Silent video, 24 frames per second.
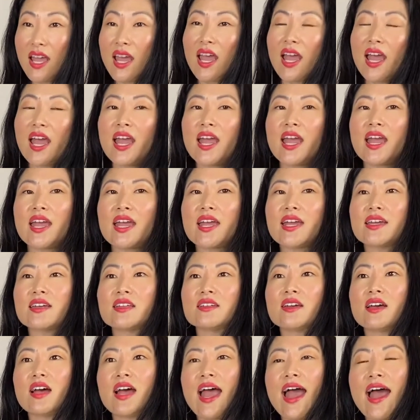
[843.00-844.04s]

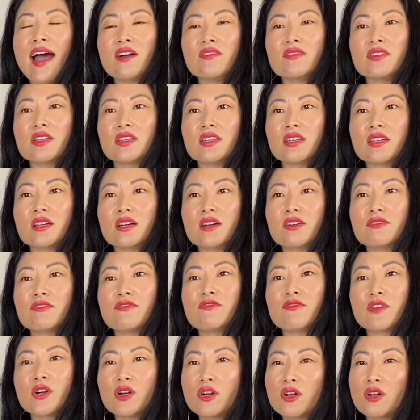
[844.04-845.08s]
And having a
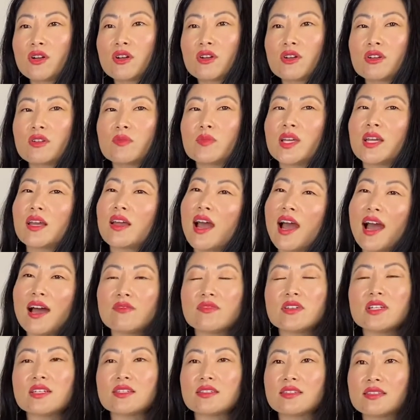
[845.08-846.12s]
firm and
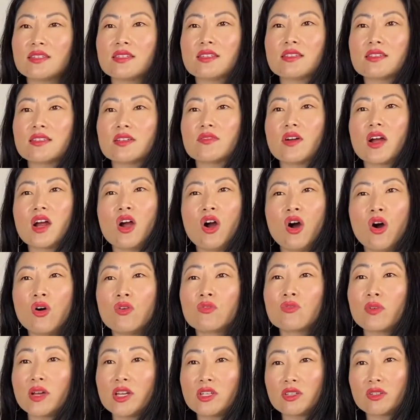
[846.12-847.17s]
confident sense of our
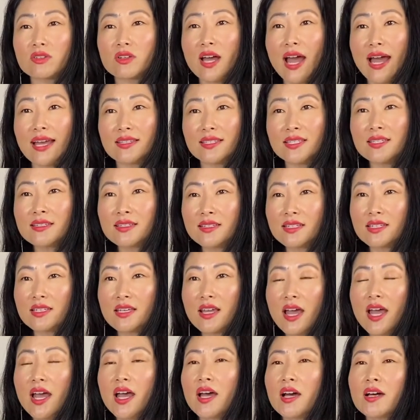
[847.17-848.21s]
own racial identity
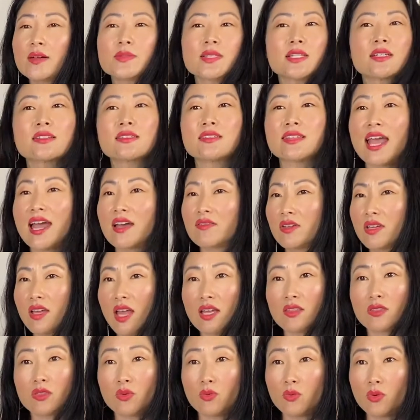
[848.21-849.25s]
helps us
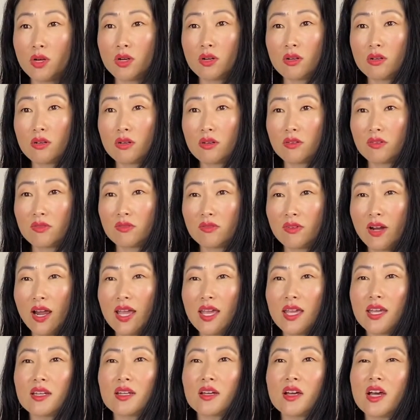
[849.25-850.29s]
navigate the world,
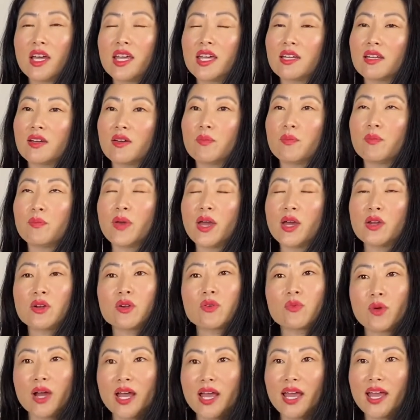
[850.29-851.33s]
right, in a better
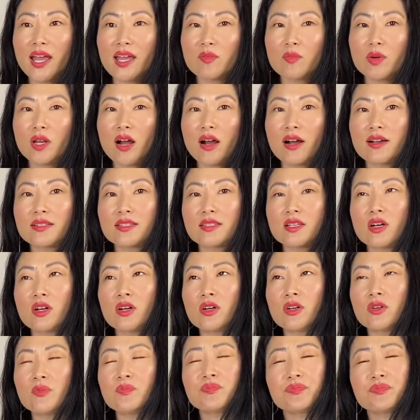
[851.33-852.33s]
way, but also,